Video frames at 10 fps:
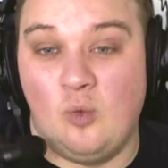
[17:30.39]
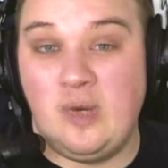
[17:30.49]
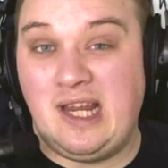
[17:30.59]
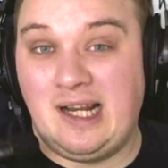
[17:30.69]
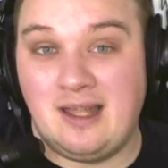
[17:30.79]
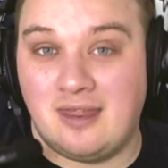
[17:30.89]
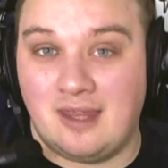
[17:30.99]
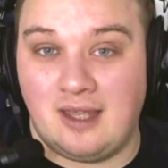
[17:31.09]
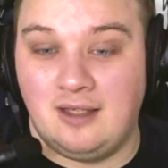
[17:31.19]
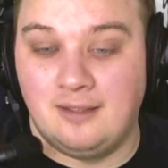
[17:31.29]
weekly
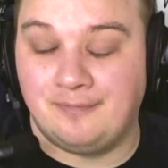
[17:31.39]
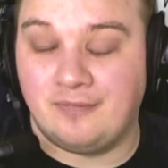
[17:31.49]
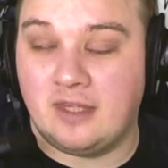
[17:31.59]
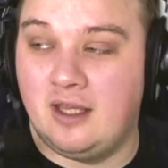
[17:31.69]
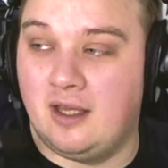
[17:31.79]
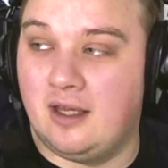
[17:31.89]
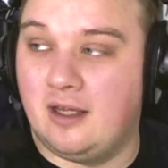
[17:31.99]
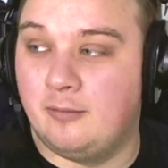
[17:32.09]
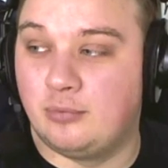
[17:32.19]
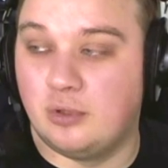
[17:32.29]
thing,
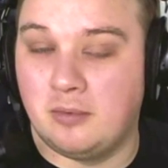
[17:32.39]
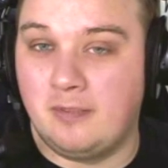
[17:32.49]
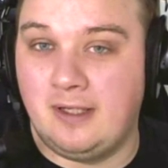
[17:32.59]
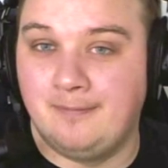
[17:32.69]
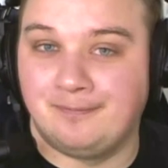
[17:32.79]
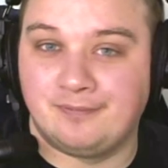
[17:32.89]
probably,